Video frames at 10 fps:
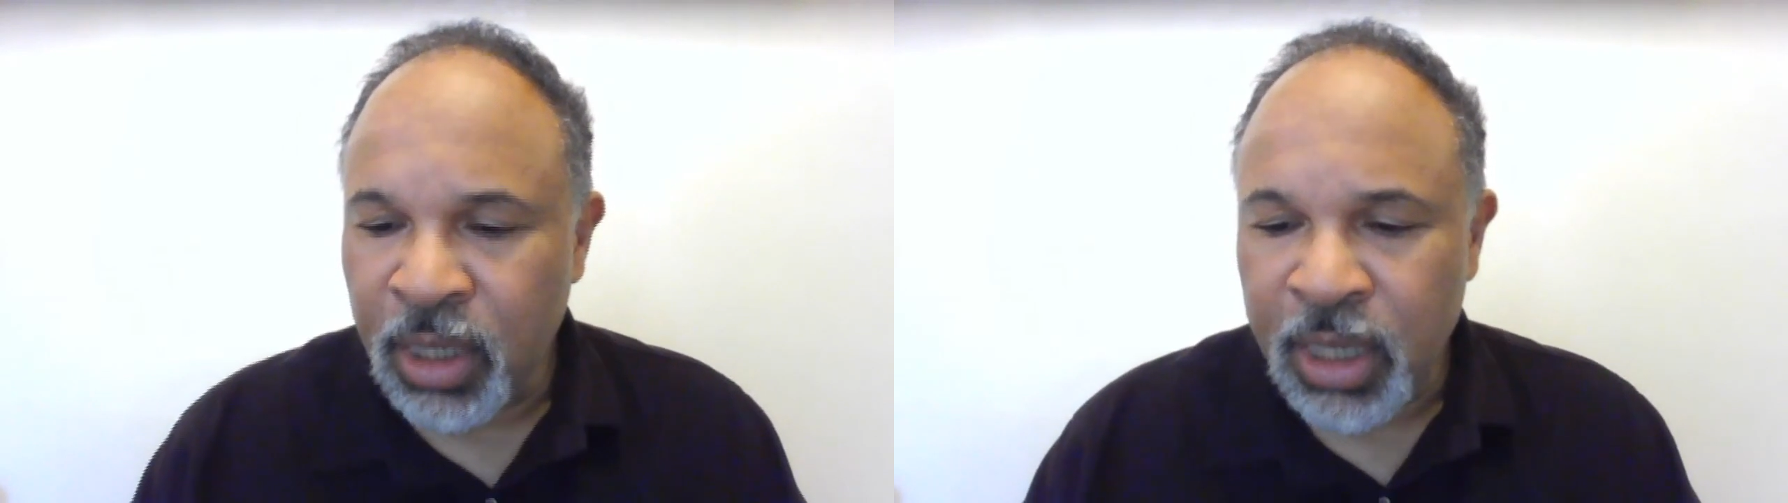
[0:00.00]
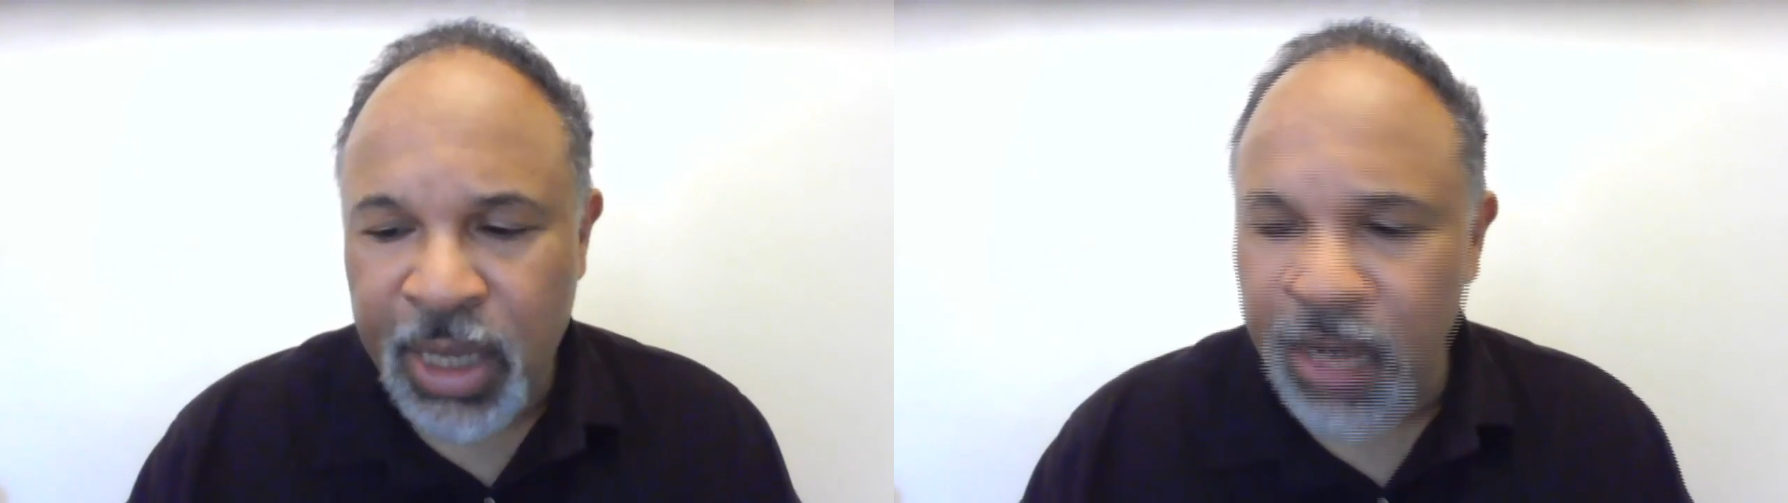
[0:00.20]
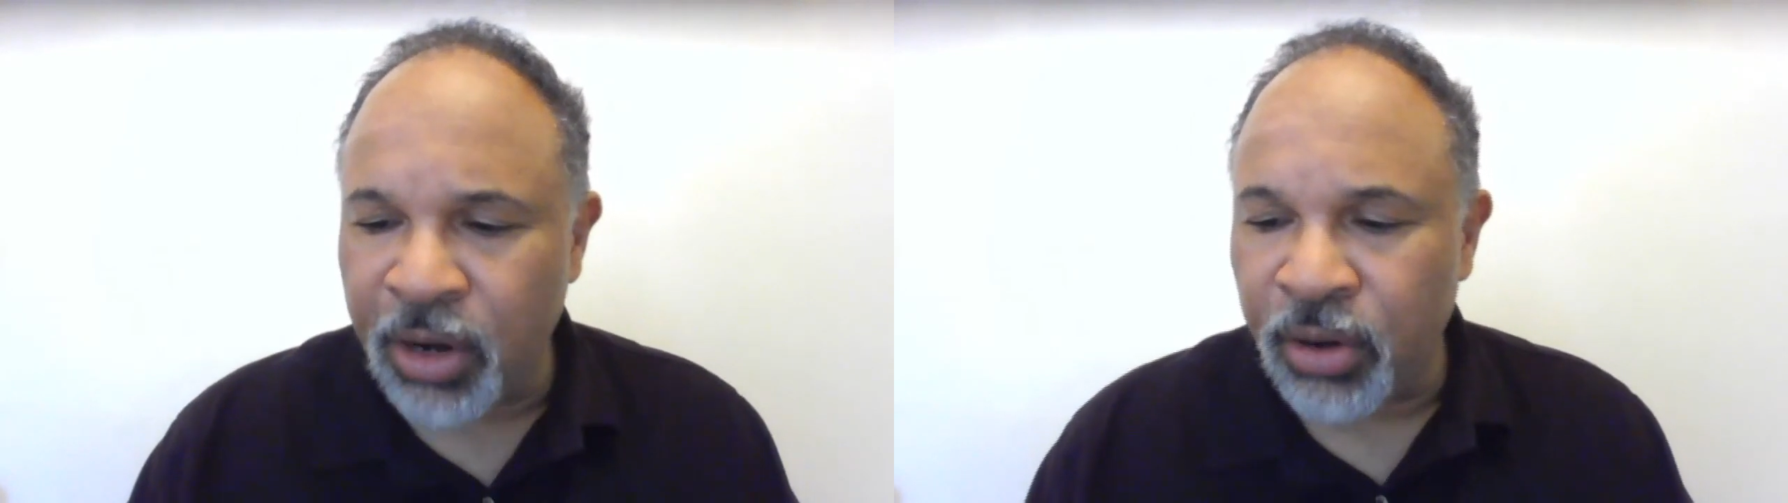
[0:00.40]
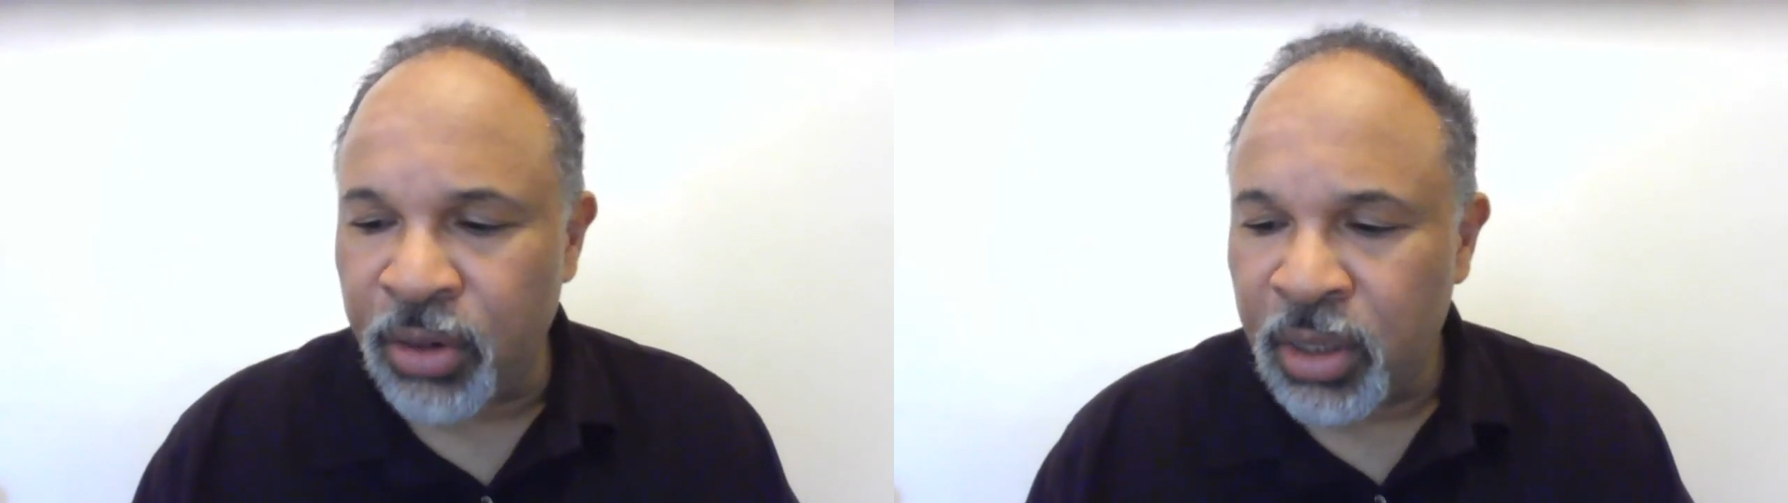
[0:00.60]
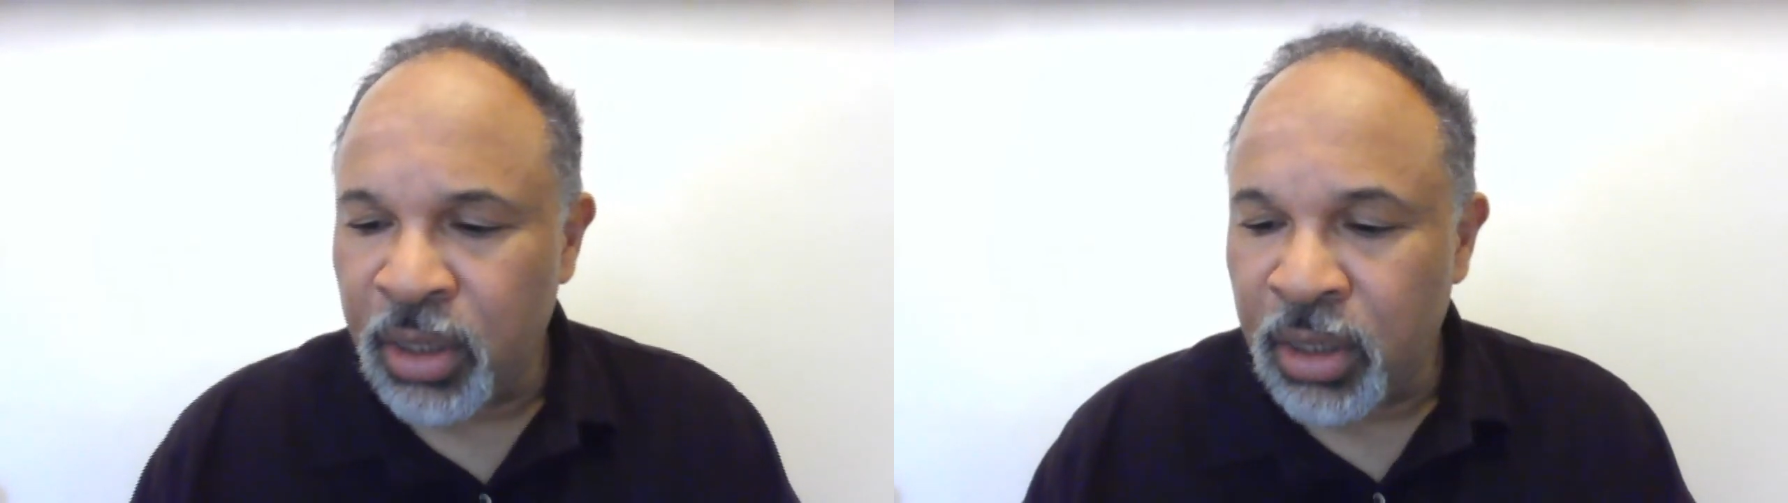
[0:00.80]

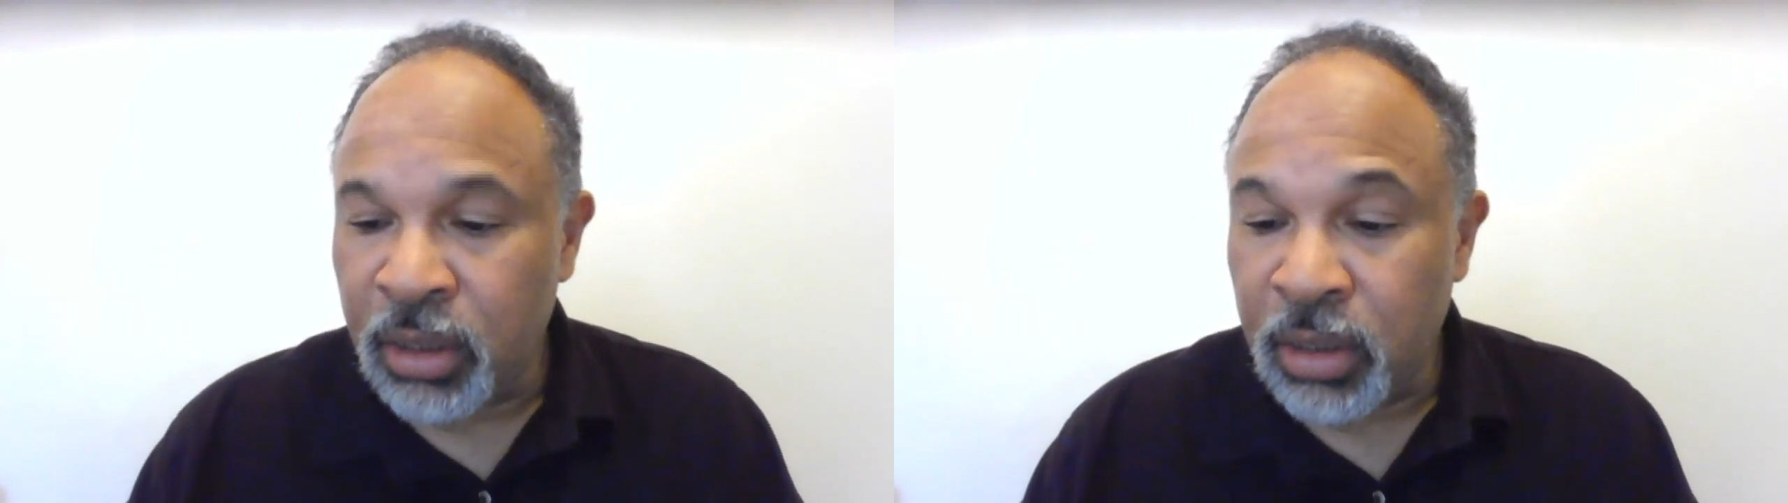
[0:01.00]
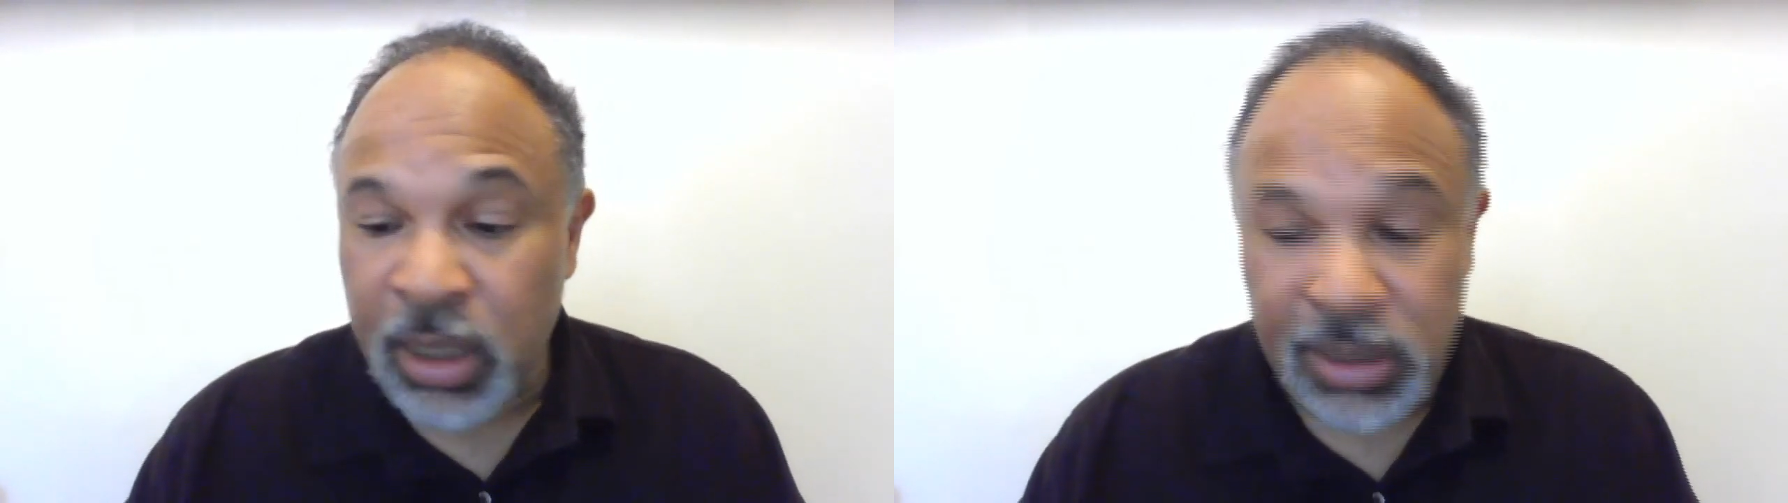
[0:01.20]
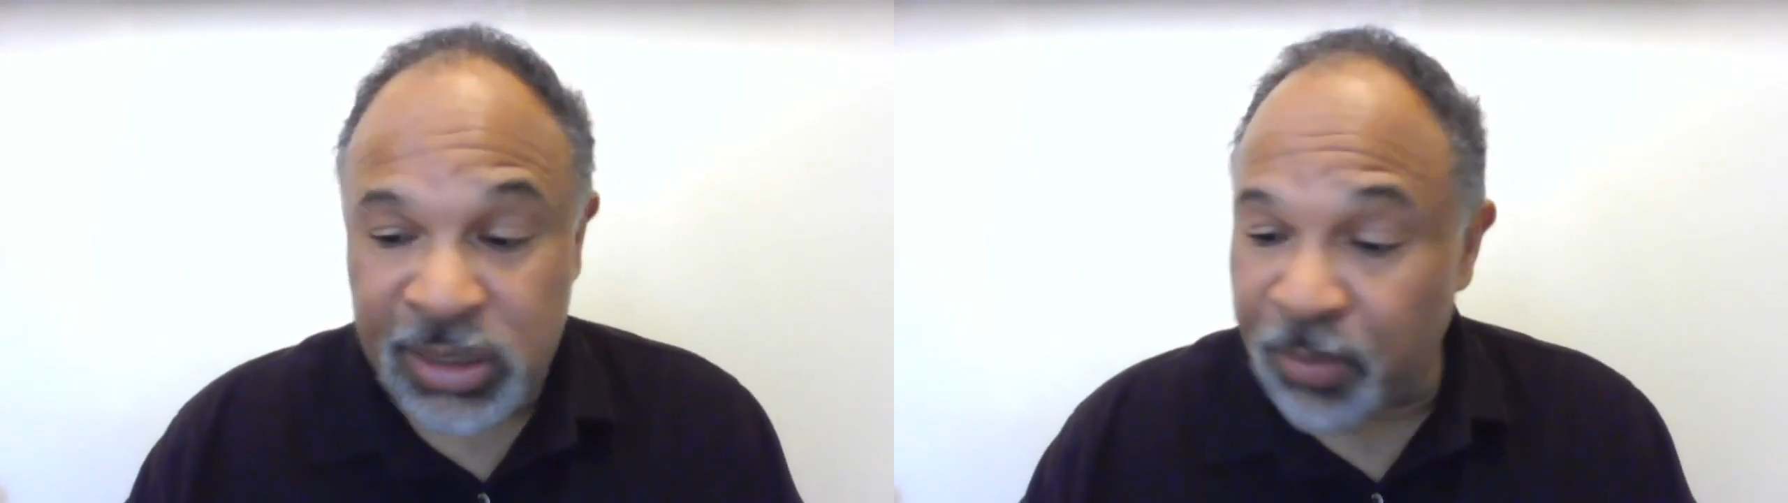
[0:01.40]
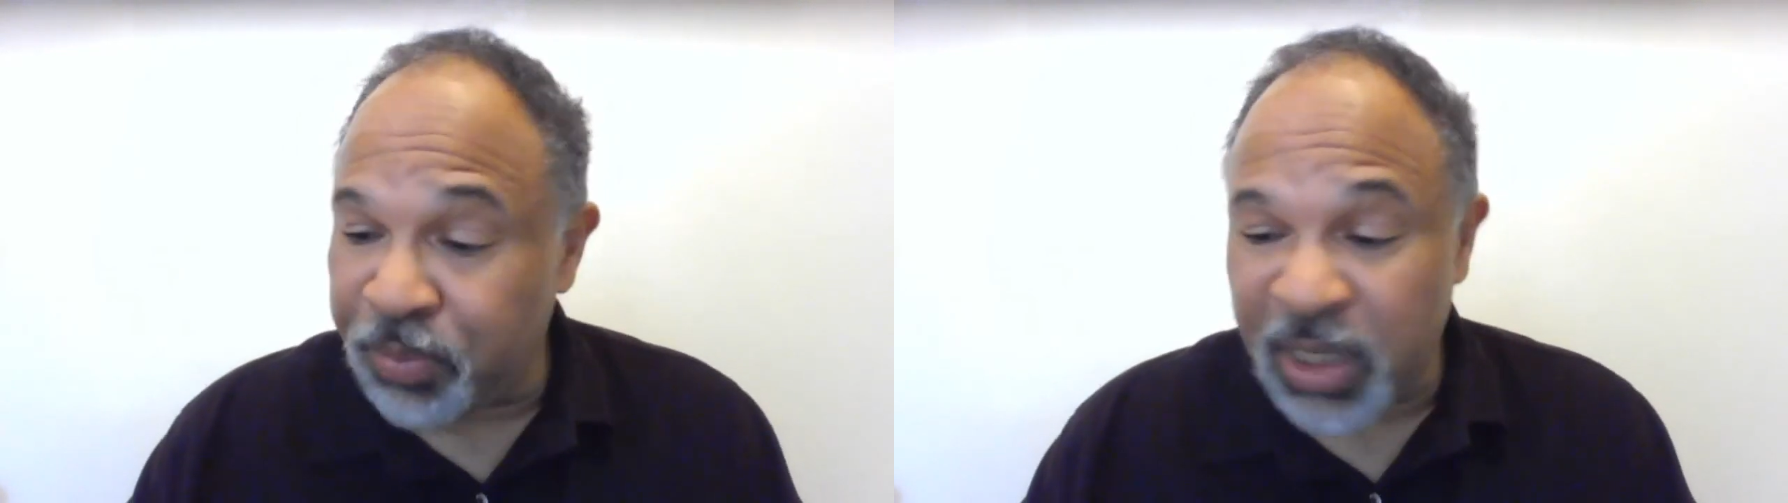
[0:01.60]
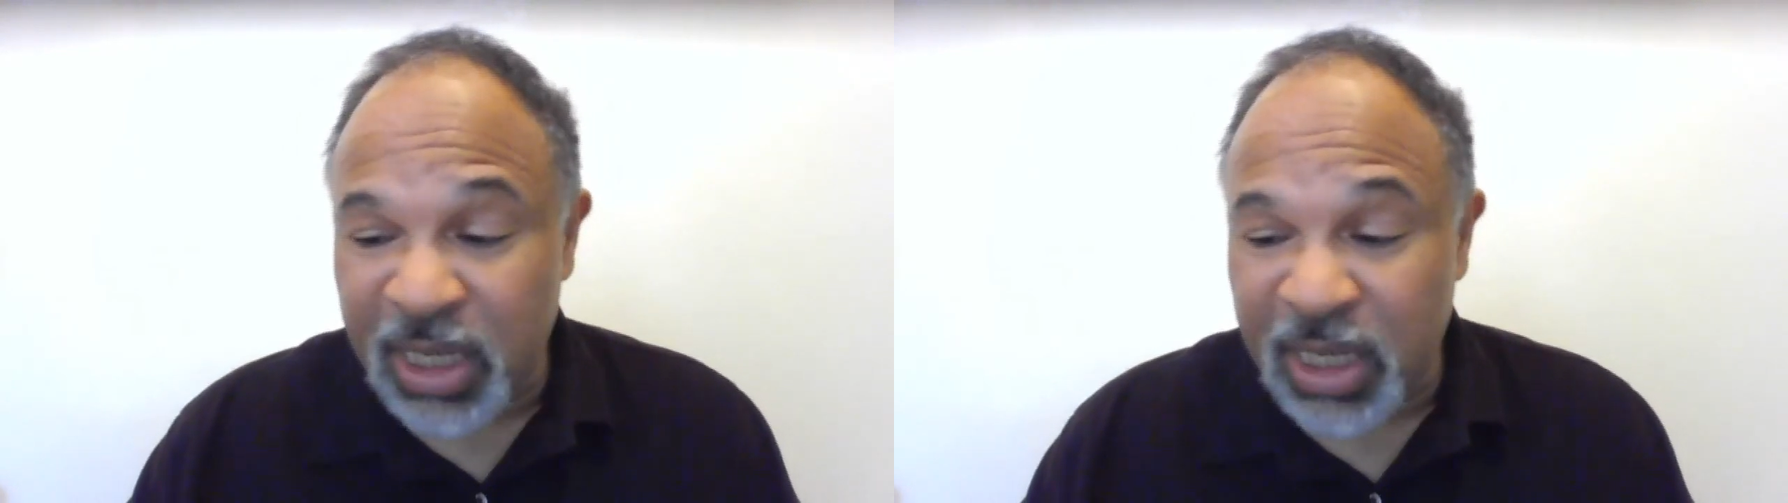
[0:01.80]
Here, he simply